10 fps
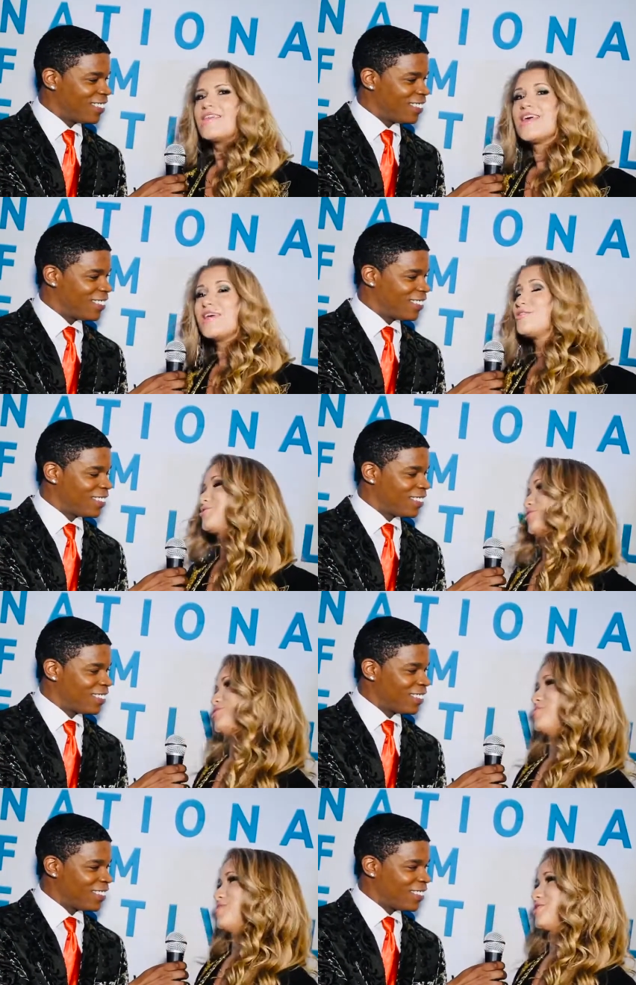Speaker 1: Thank you
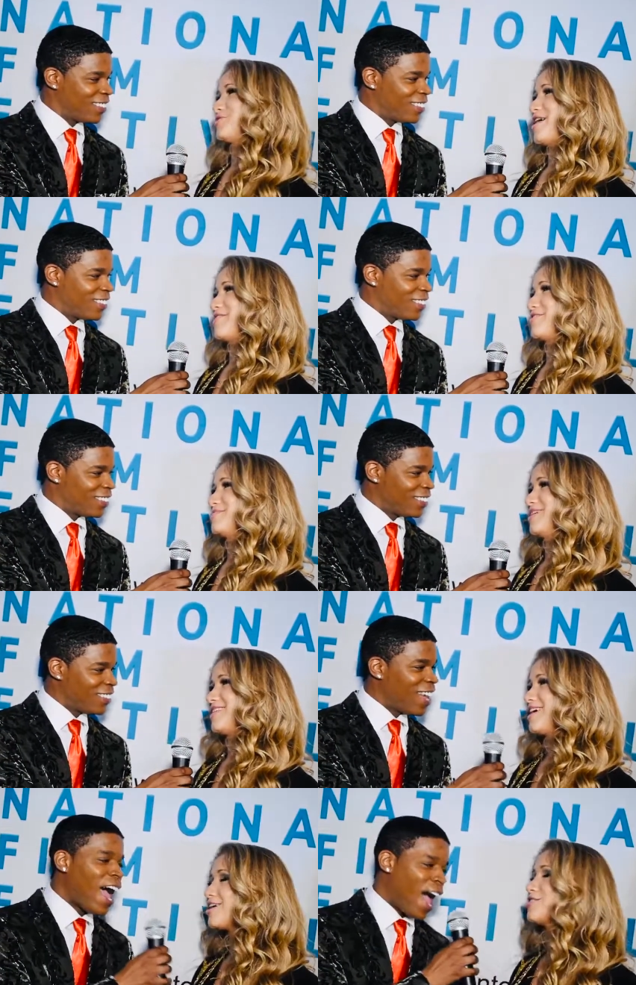so much for having me.
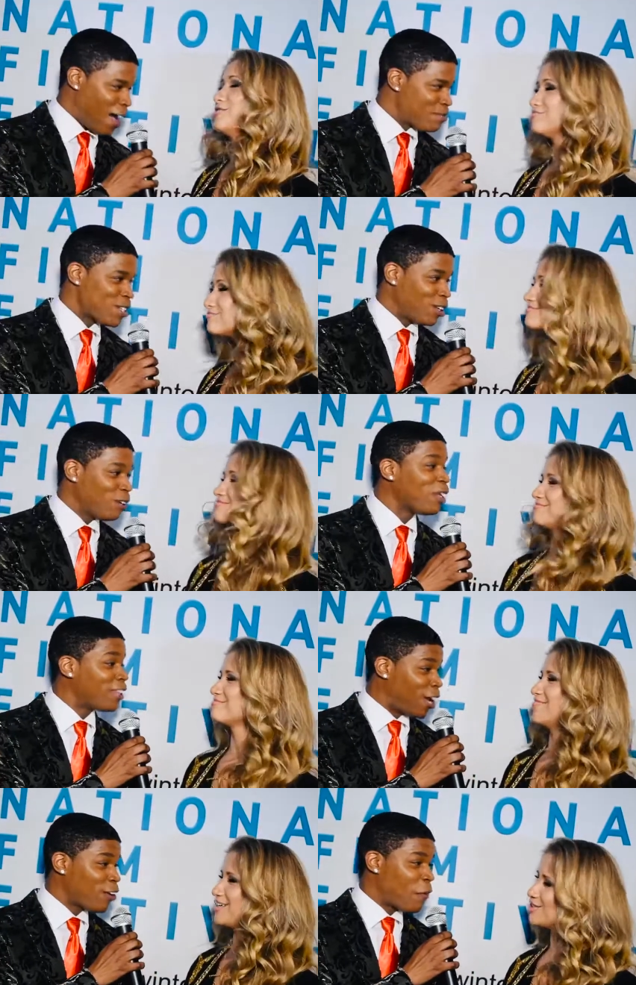Thank you.
Speaker 2: Absolutely.
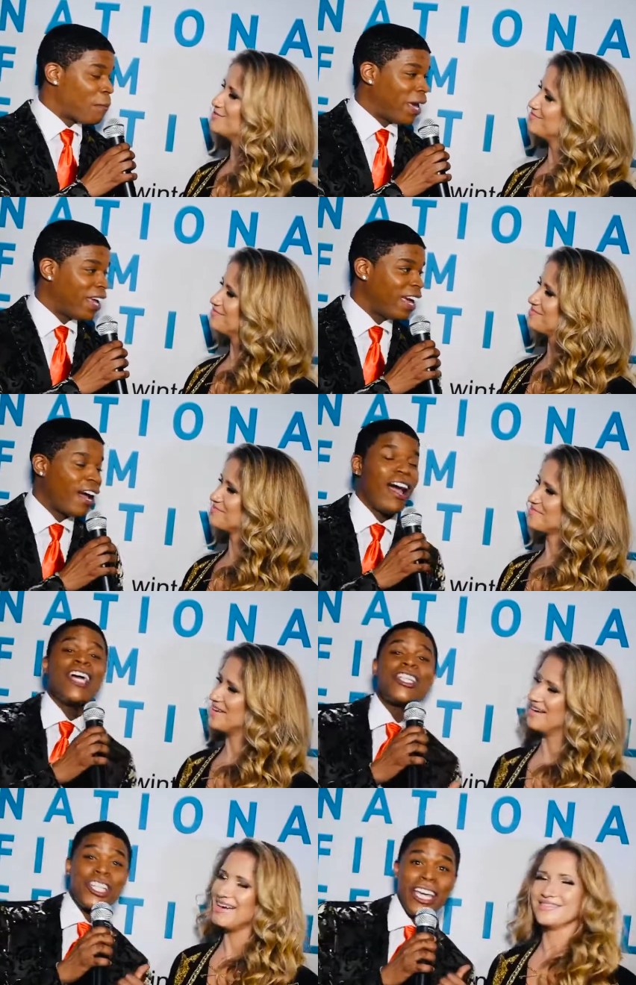Thank you for being here.
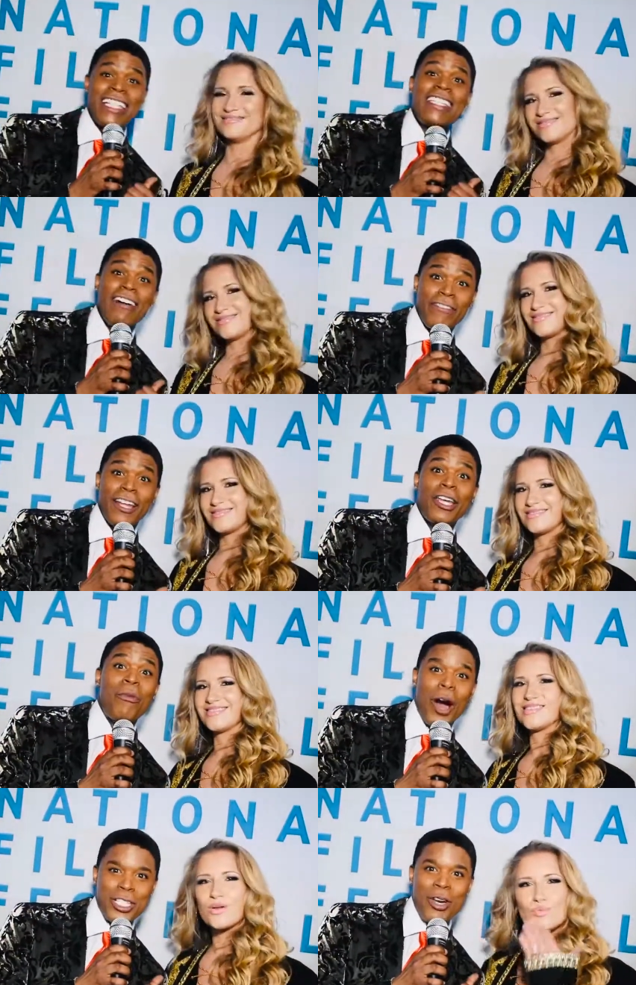She is definitely
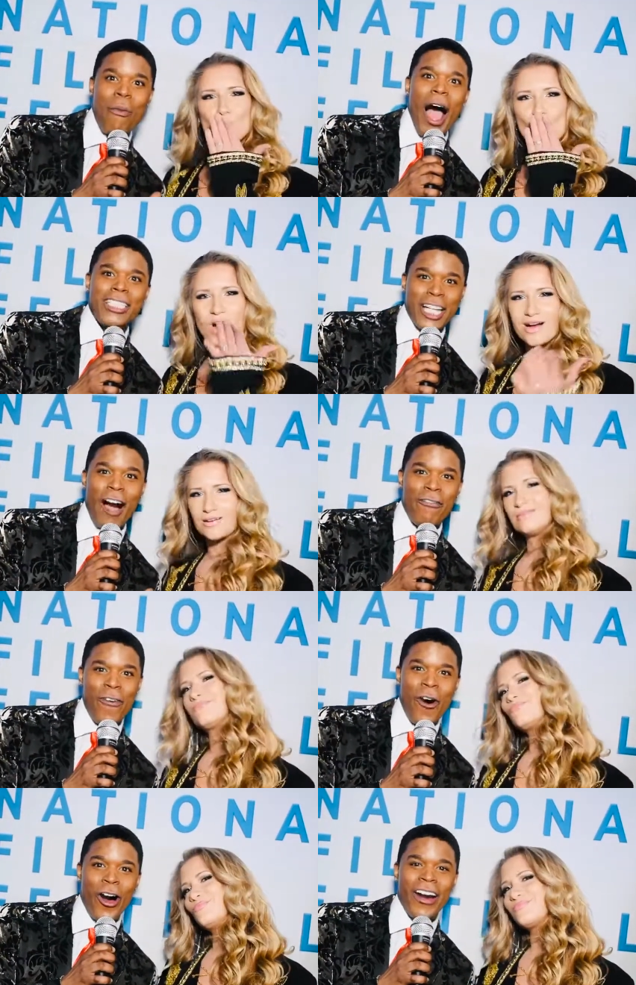one to watch out
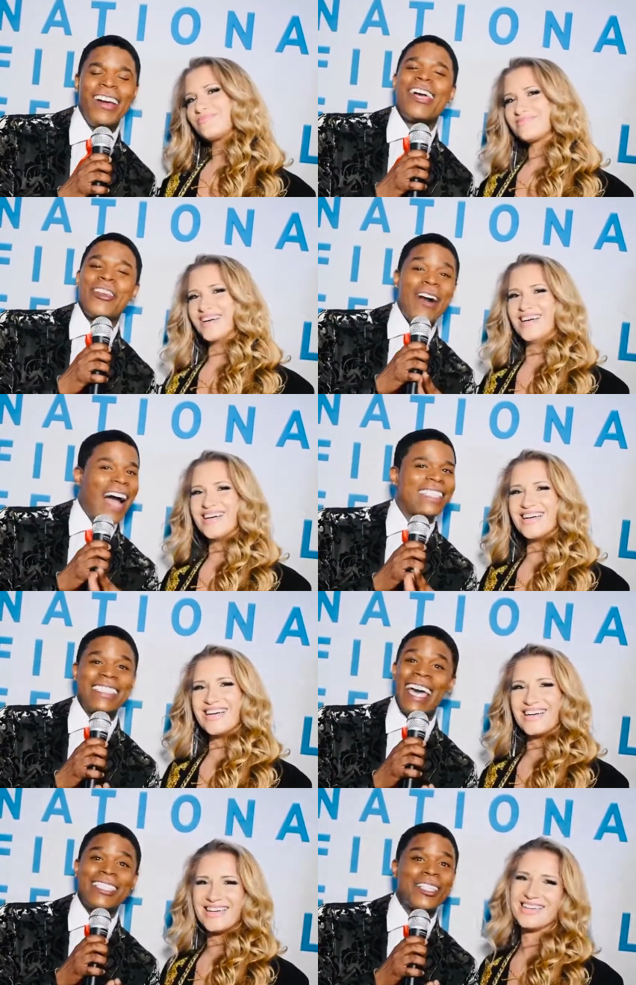for. You guys
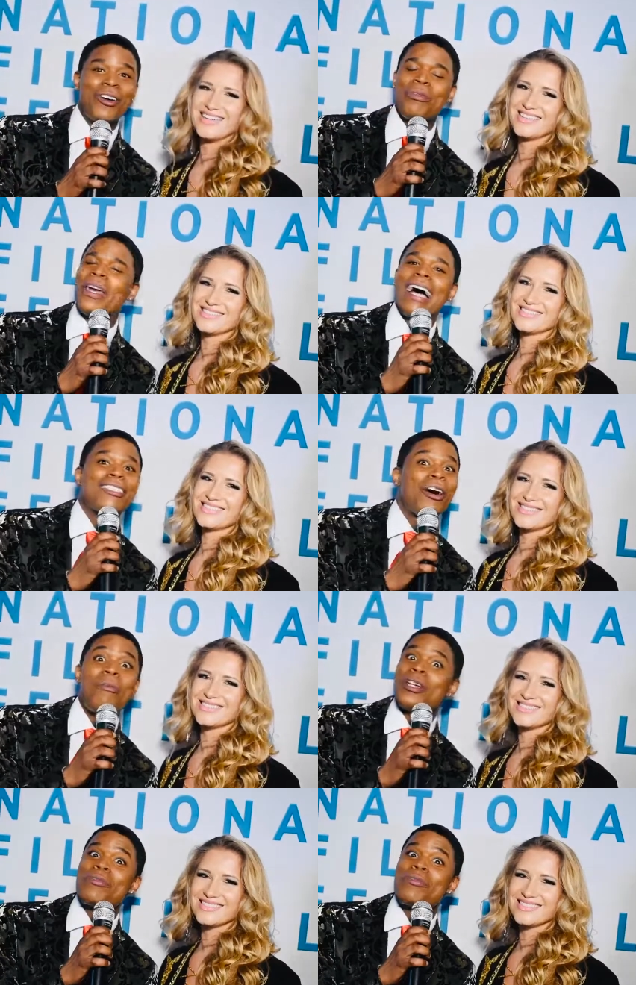stay tuned. We got so much